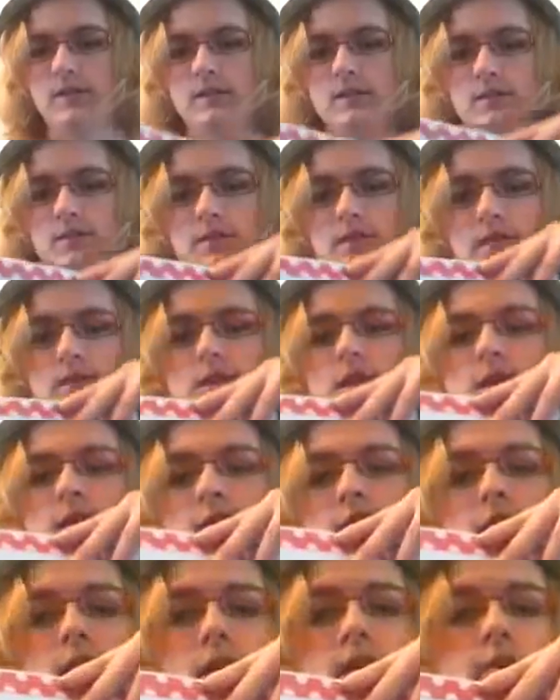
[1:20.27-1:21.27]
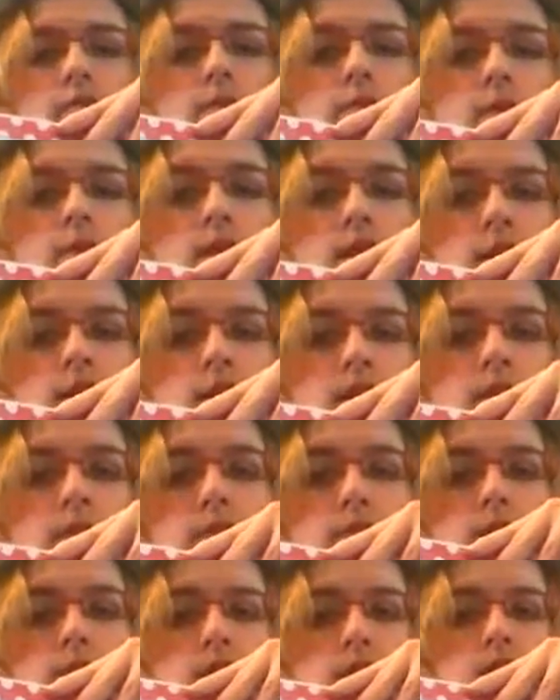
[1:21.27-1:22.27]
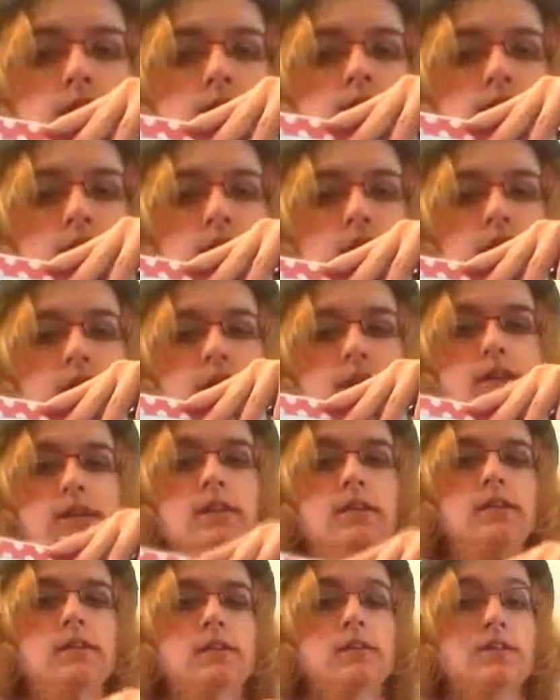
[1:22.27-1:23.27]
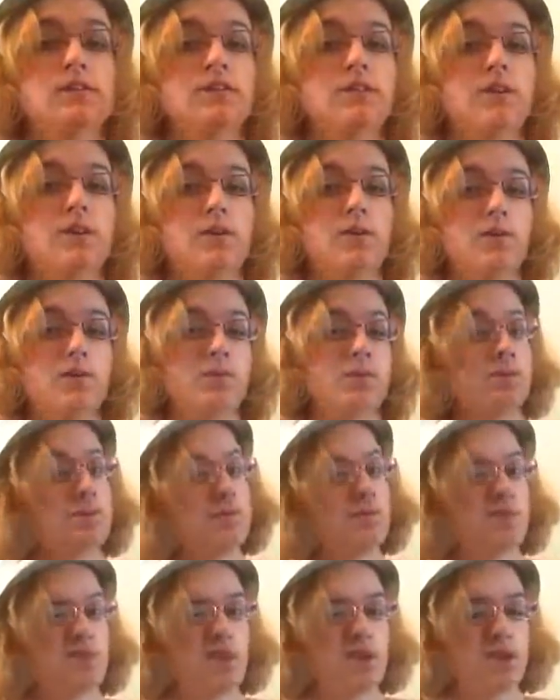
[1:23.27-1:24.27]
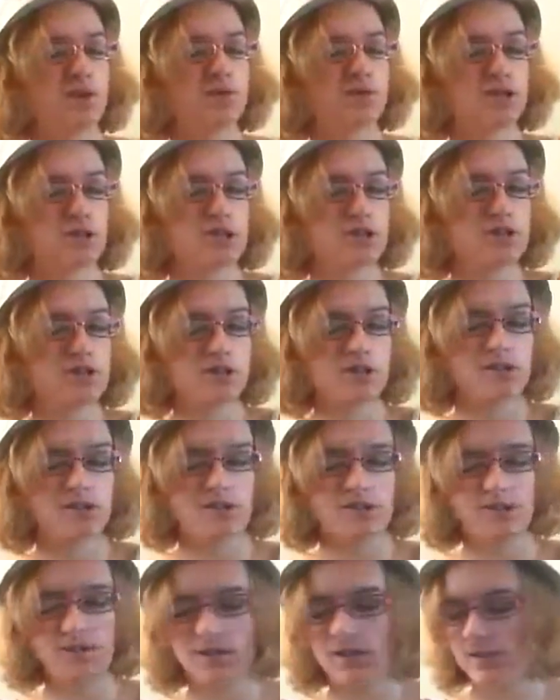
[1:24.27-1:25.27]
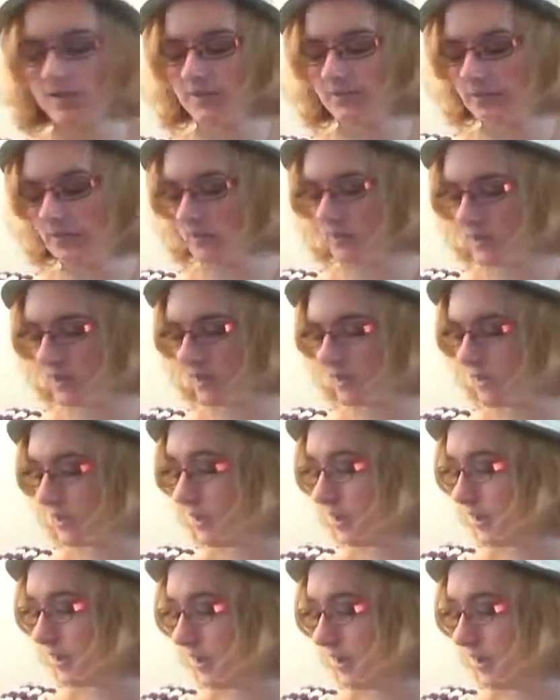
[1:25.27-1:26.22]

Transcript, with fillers: as you can tell, but I kind of like try to change it into 2015.